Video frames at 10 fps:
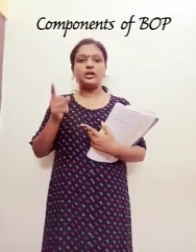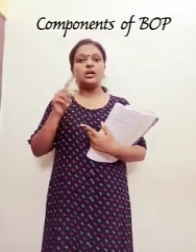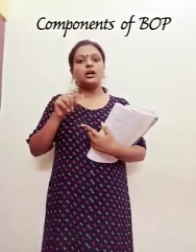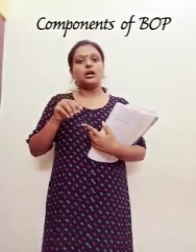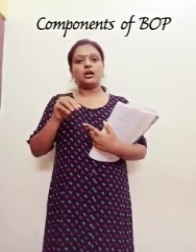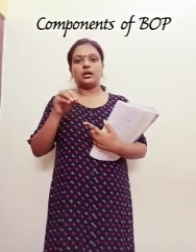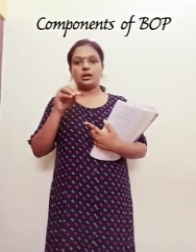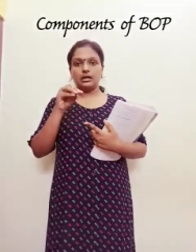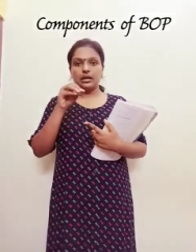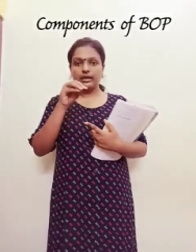
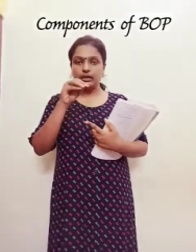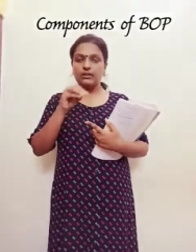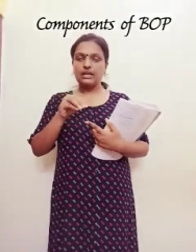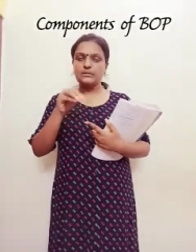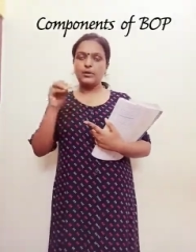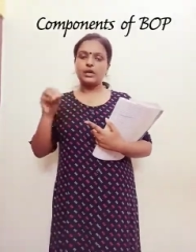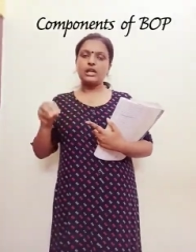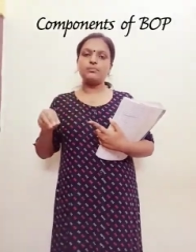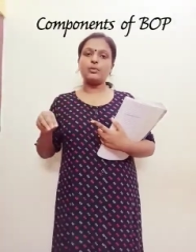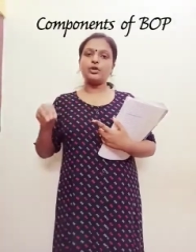export and
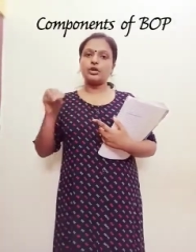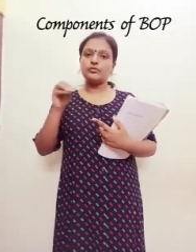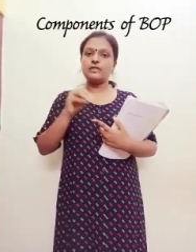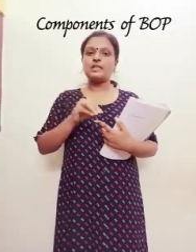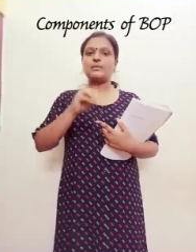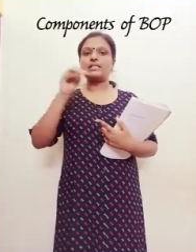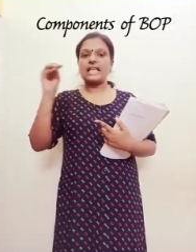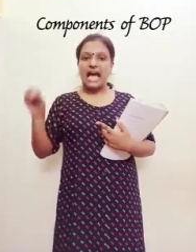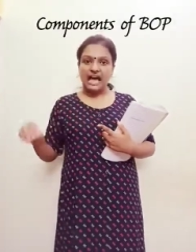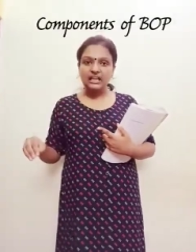import of visibles
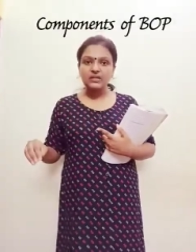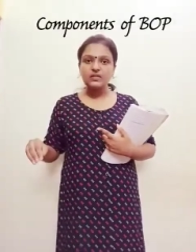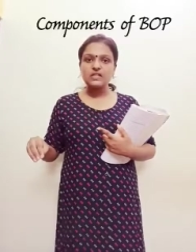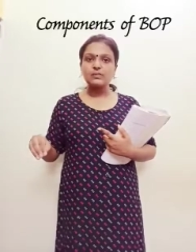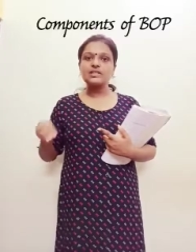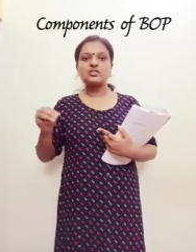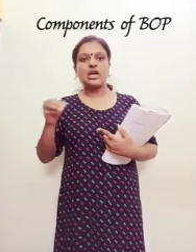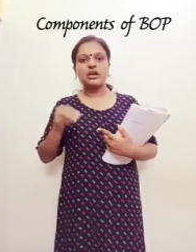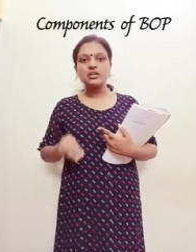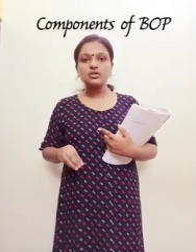and invisibles
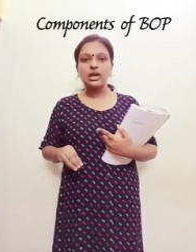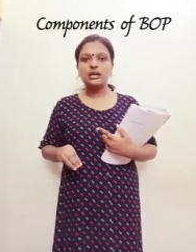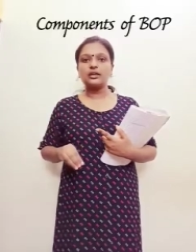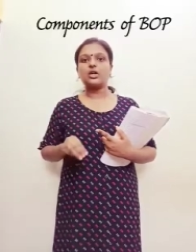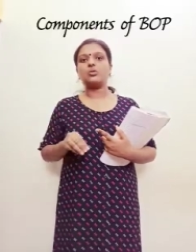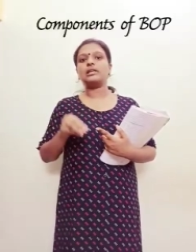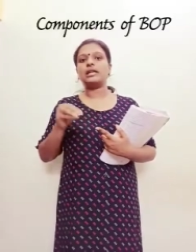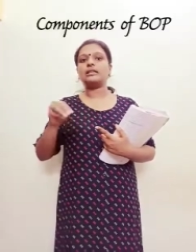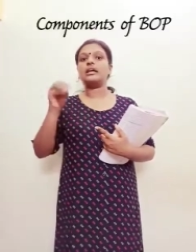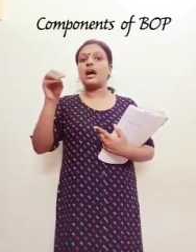taken together, you will
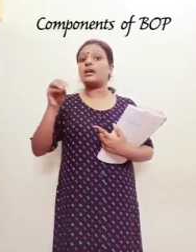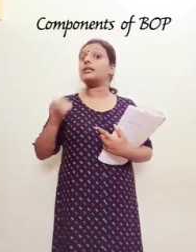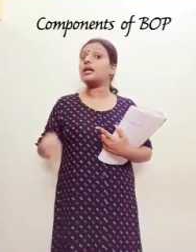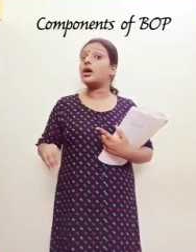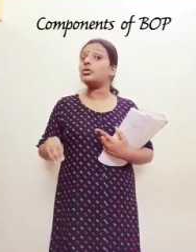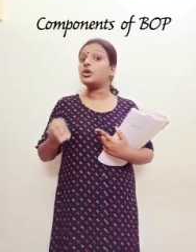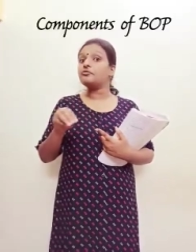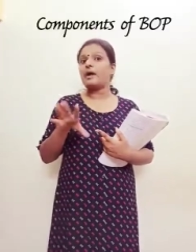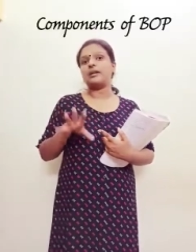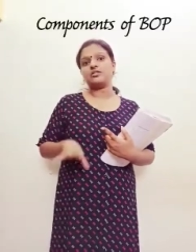get the current account of
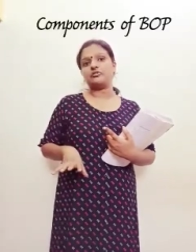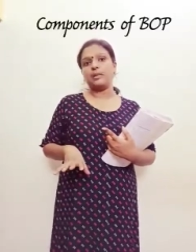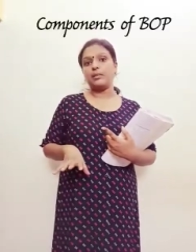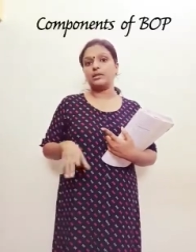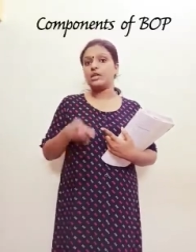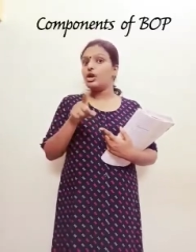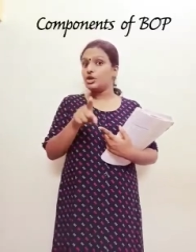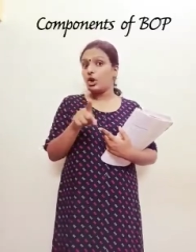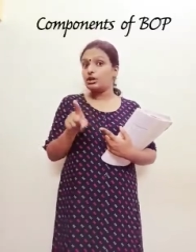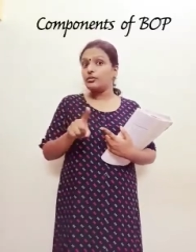balance of payment.
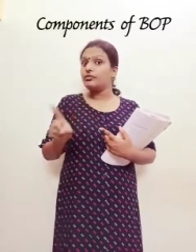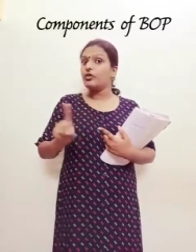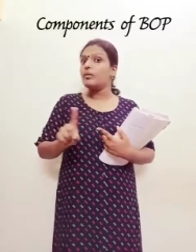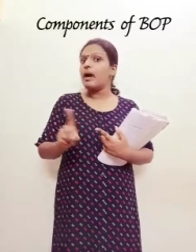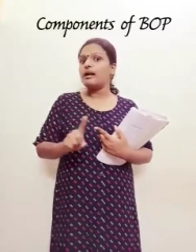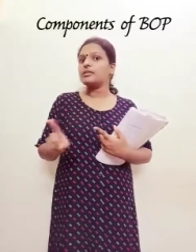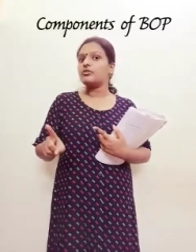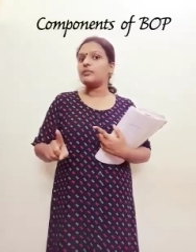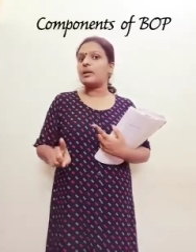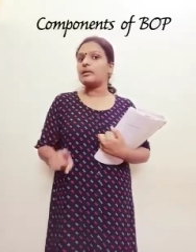Not the full balance of
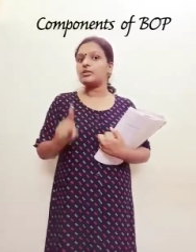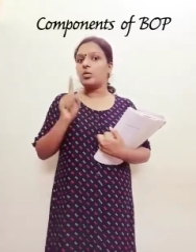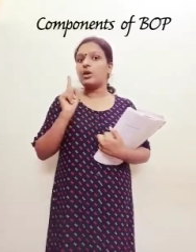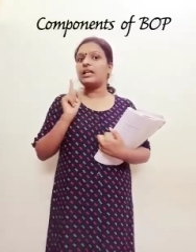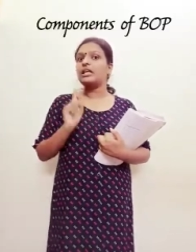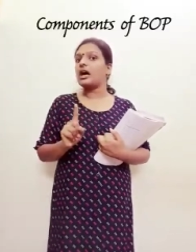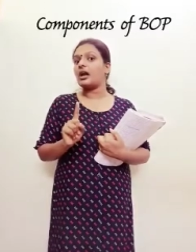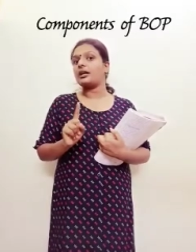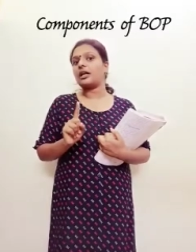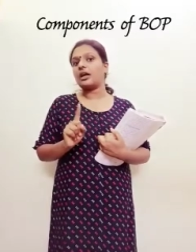payment, only the
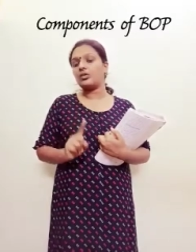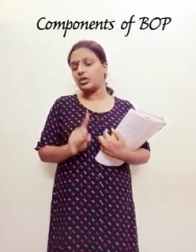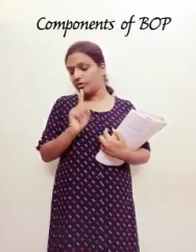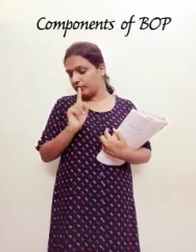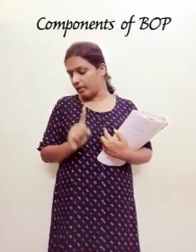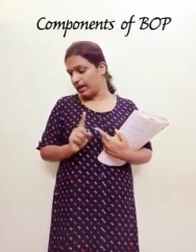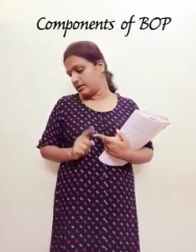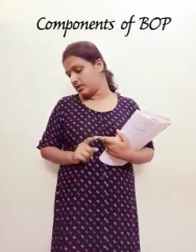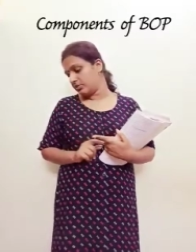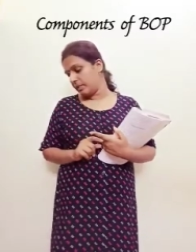current account of
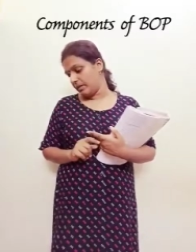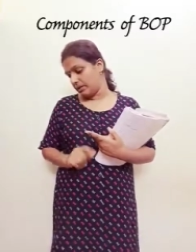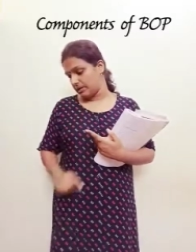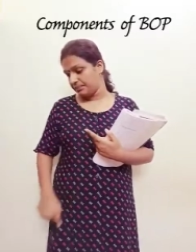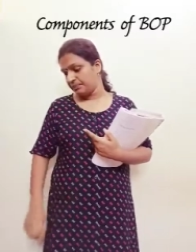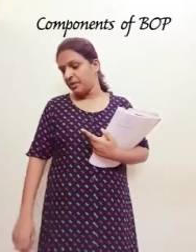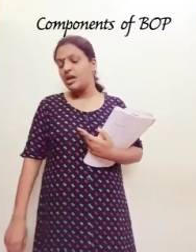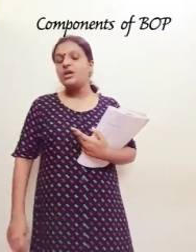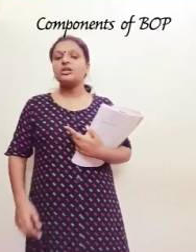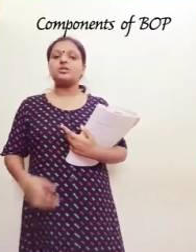balance of payment.
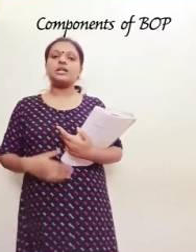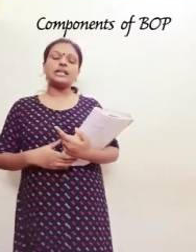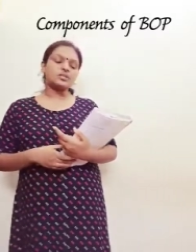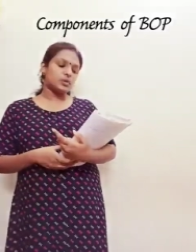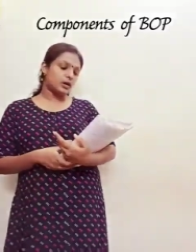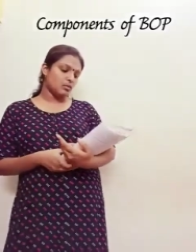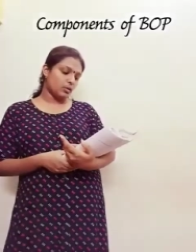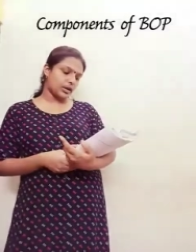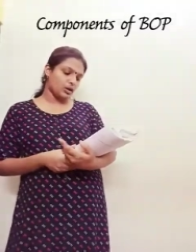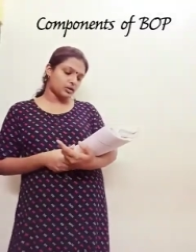So next we are
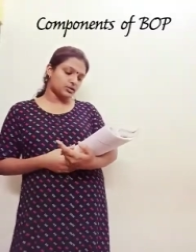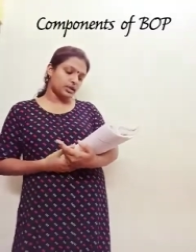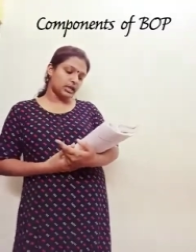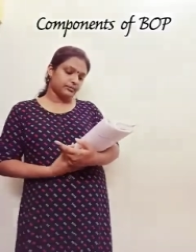moving on to the,